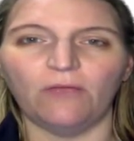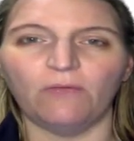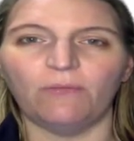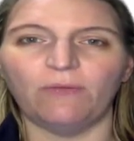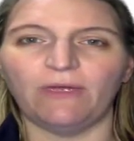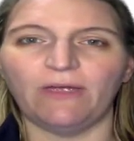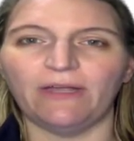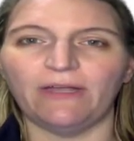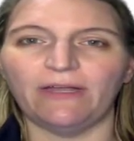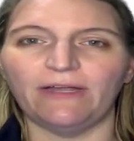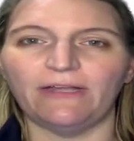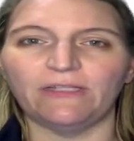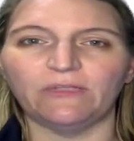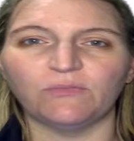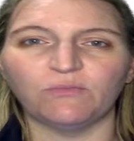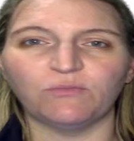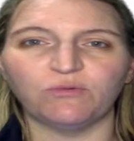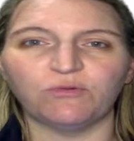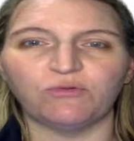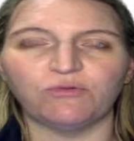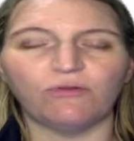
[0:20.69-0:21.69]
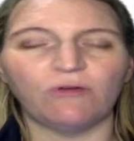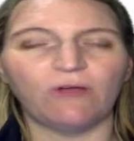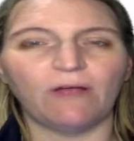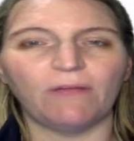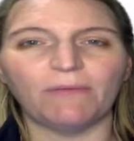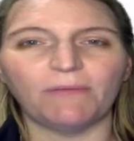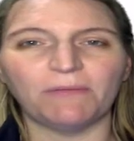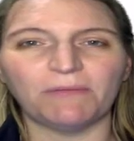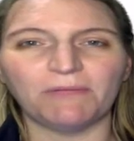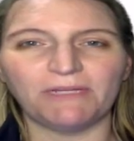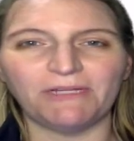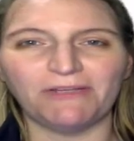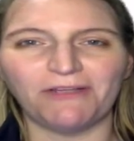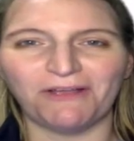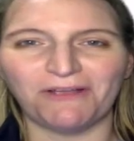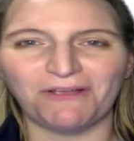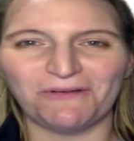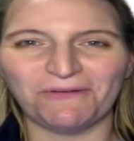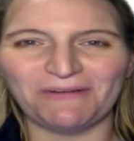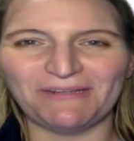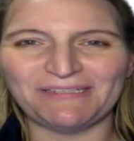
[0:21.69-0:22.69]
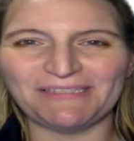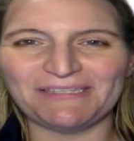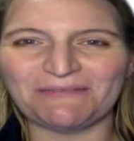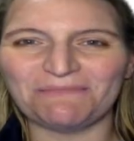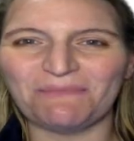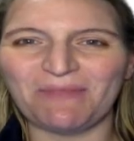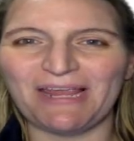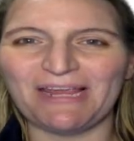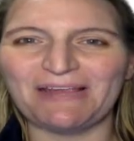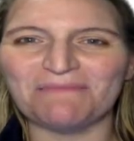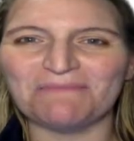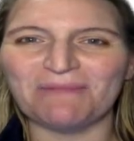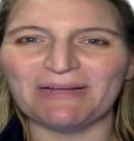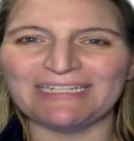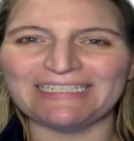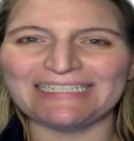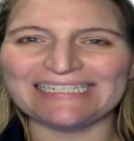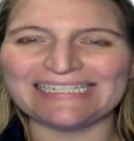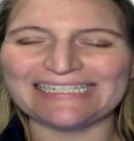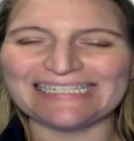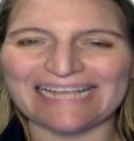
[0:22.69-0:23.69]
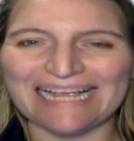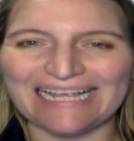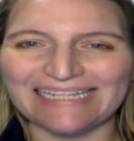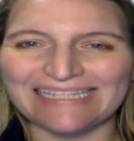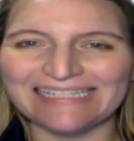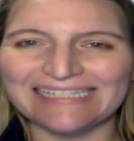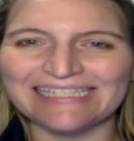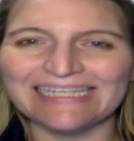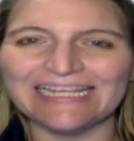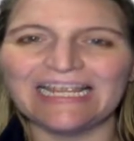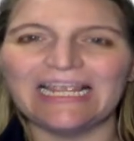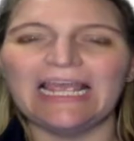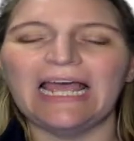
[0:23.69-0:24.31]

but it's probably not going to make much sense